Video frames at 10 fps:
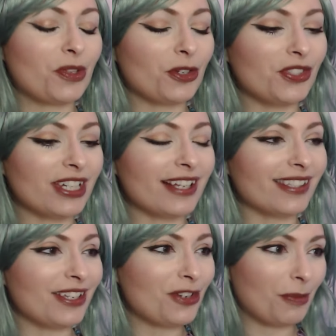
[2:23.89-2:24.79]
And those of you guys
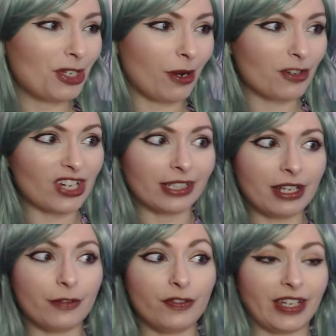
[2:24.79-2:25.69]
that know me, you know how much I
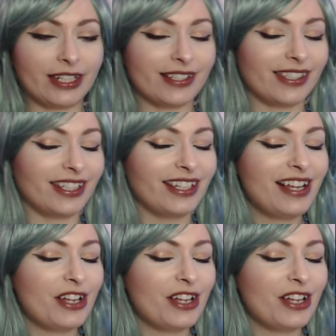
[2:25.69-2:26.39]
love fantasy.